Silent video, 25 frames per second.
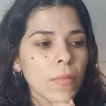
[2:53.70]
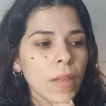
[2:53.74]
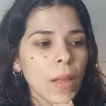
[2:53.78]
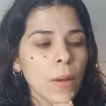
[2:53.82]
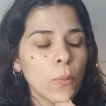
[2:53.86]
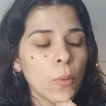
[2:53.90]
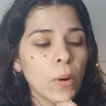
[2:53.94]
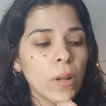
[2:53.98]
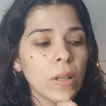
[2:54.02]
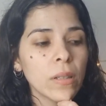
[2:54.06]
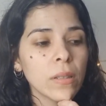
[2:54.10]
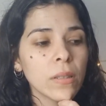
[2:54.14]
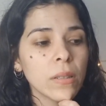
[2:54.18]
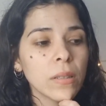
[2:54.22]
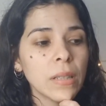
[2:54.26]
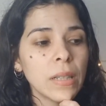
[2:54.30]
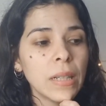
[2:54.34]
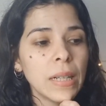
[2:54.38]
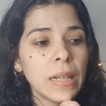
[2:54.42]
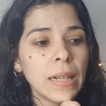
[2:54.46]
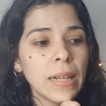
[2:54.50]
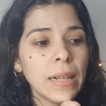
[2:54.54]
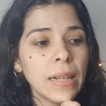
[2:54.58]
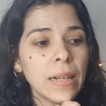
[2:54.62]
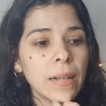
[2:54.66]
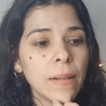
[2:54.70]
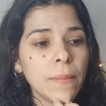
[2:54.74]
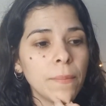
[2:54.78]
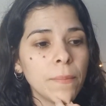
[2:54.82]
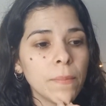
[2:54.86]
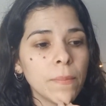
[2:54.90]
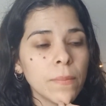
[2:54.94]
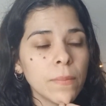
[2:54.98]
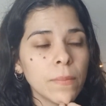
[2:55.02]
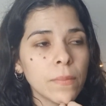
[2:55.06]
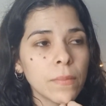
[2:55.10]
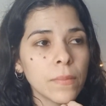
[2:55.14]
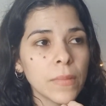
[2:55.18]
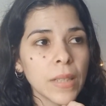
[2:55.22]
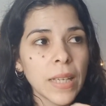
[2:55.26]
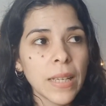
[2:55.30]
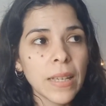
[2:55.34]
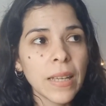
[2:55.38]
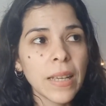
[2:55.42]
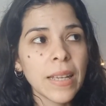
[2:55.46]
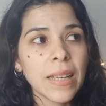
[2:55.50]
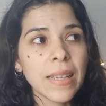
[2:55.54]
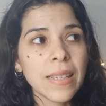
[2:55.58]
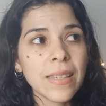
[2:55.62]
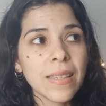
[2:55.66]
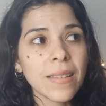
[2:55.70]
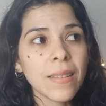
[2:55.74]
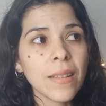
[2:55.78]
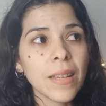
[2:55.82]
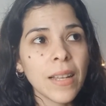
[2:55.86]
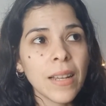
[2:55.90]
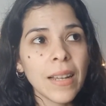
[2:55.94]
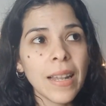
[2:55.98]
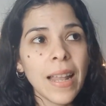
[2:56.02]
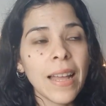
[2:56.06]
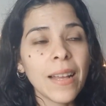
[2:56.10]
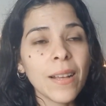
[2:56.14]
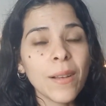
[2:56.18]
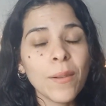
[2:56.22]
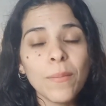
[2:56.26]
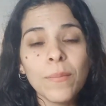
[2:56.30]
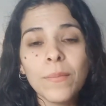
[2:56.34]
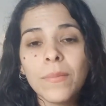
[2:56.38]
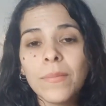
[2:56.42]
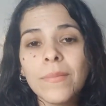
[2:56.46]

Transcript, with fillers: well, um, it is like